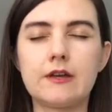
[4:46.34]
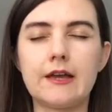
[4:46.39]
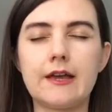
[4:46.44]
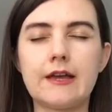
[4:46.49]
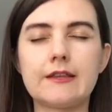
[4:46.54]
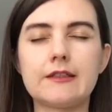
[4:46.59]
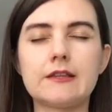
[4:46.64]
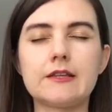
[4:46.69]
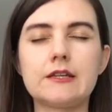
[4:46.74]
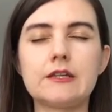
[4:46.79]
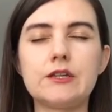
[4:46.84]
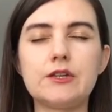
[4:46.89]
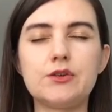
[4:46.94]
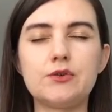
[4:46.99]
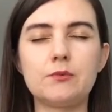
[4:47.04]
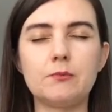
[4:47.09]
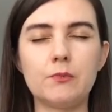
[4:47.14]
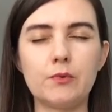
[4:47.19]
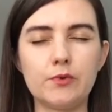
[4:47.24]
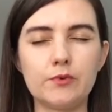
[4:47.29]
And the
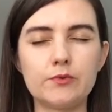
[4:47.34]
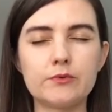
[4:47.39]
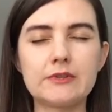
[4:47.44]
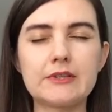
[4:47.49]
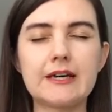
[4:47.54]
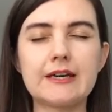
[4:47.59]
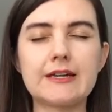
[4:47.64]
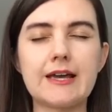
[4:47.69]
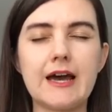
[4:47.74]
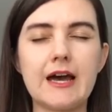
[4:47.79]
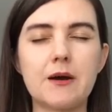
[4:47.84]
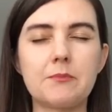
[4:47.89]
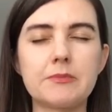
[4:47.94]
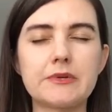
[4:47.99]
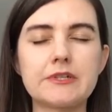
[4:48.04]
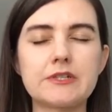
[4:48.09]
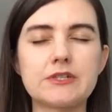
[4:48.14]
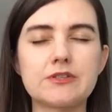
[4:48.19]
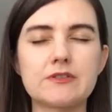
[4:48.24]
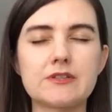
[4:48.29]
new moon that
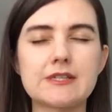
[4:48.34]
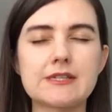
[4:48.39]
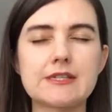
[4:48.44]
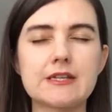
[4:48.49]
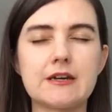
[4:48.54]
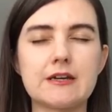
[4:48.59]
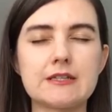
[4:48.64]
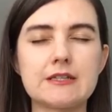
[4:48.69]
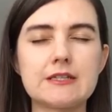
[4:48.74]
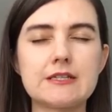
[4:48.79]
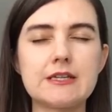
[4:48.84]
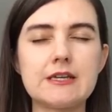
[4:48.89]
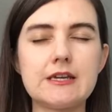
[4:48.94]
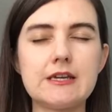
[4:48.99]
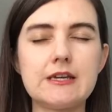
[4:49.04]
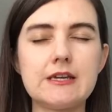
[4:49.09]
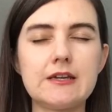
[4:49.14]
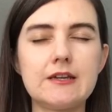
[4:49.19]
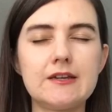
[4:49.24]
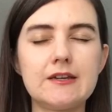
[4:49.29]
happened on Sunday,
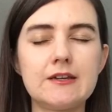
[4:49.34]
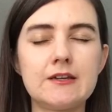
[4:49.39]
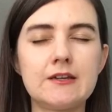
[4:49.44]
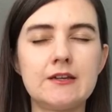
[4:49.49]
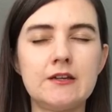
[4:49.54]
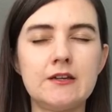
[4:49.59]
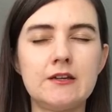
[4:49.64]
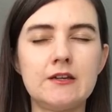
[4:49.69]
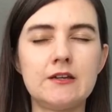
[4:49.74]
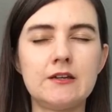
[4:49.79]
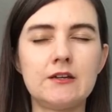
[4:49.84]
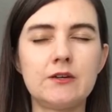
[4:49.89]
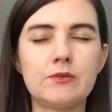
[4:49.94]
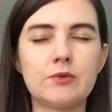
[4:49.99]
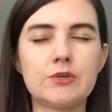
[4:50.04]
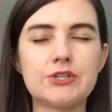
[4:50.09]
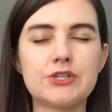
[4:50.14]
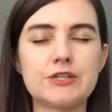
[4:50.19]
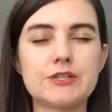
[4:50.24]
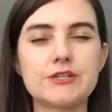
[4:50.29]

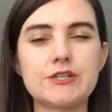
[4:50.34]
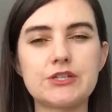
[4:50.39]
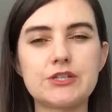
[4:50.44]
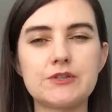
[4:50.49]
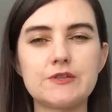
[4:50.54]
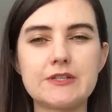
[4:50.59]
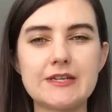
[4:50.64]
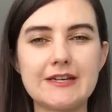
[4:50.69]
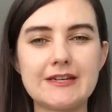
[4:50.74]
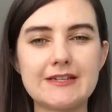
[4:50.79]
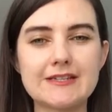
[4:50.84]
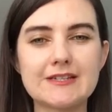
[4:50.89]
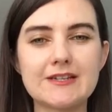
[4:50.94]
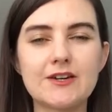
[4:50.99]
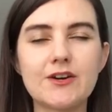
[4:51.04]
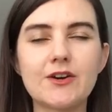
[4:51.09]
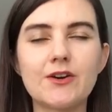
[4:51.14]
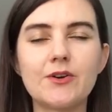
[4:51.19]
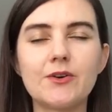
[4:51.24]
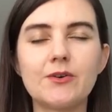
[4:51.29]
which is 2 days
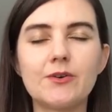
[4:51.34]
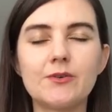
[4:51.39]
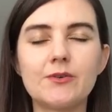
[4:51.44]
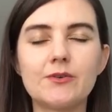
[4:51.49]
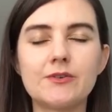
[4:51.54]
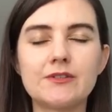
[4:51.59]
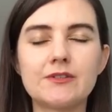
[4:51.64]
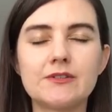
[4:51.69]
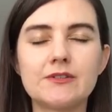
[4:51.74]
ago.